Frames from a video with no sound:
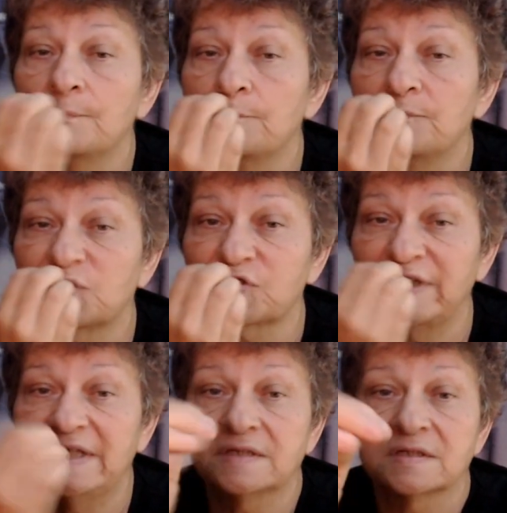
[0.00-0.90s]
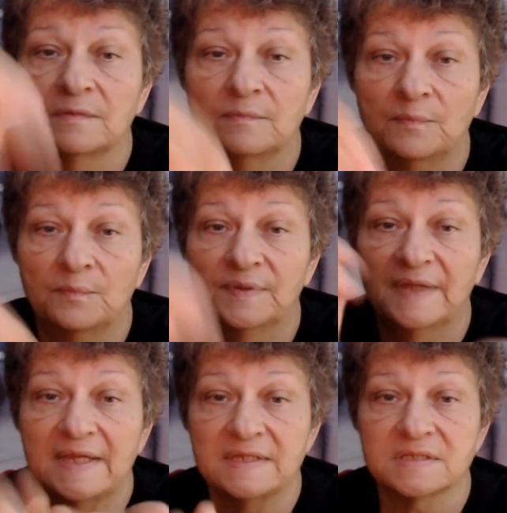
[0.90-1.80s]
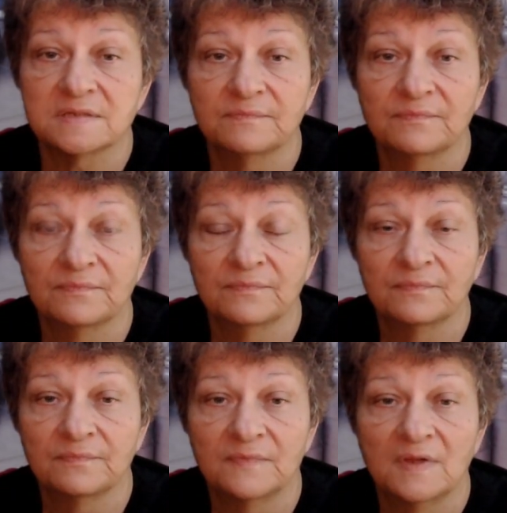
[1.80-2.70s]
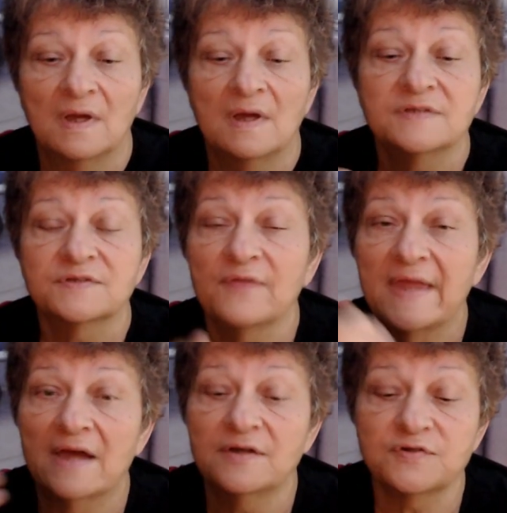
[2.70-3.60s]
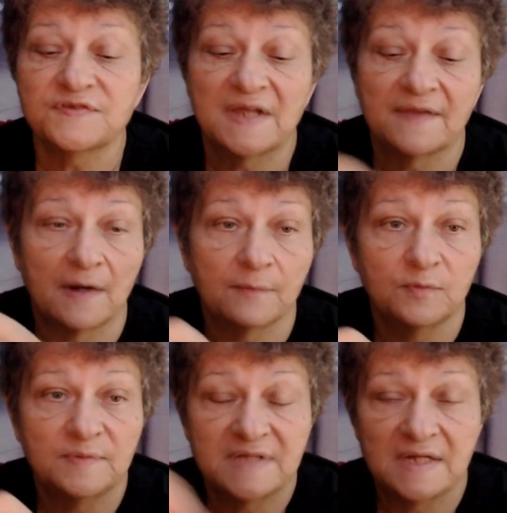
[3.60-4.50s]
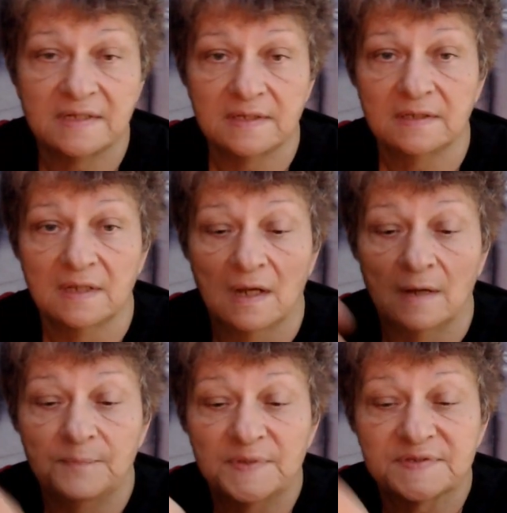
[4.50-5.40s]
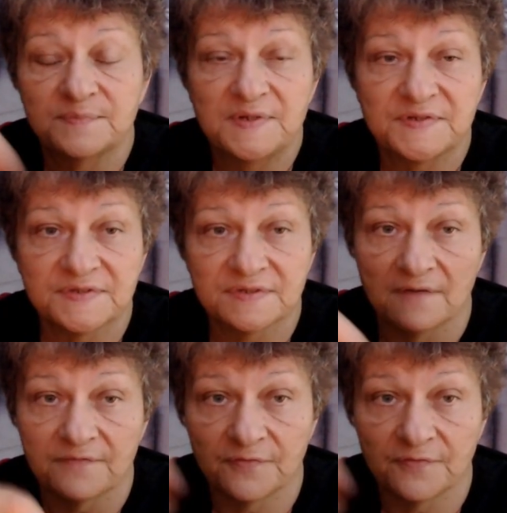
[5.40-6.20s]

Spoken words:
treat plate. So they understand that I'm going to be taking bits and pieces of